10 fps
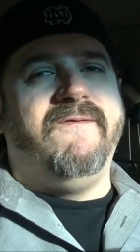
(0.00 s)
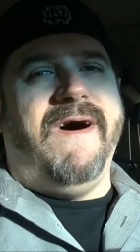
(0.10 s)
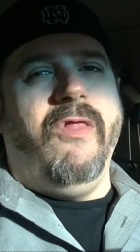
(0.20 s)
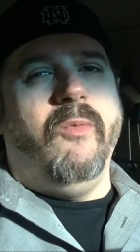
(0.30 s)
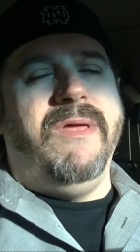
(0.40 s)

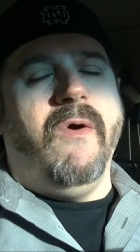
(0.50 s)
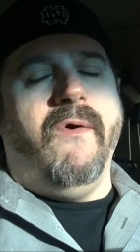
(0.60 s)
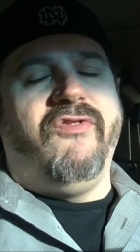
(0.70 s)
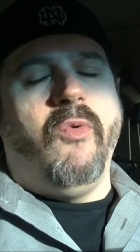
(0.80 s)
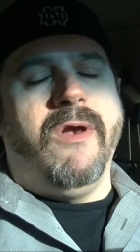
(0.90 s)
Follow me
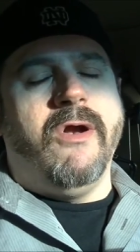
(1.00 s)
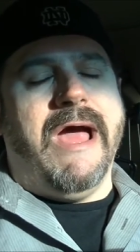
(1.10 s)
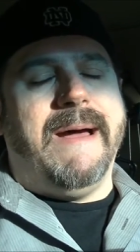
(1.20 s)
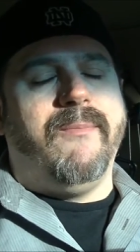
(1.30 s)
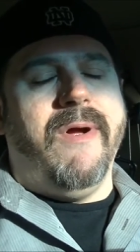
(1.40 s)
on Twitter
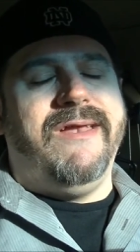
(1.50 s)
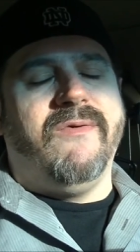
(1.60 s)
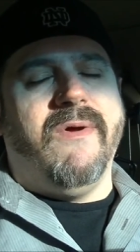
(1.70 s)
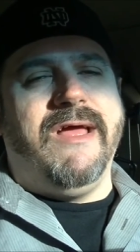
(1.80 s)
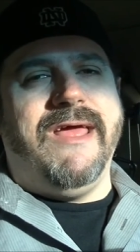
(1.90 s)
at Brandon
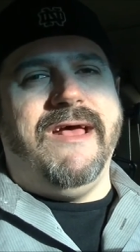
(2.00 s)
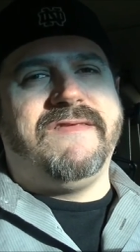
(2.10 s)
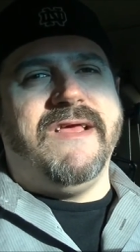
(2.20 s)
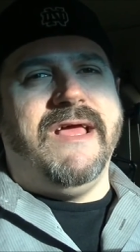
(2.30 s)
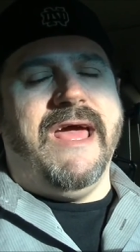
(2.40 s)
Ryche
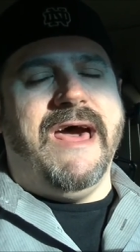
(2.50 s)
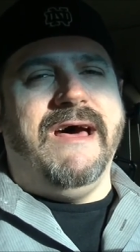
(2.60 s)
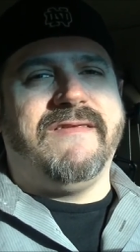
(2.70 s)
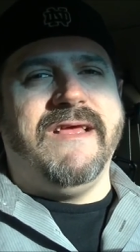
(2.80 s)
SAS.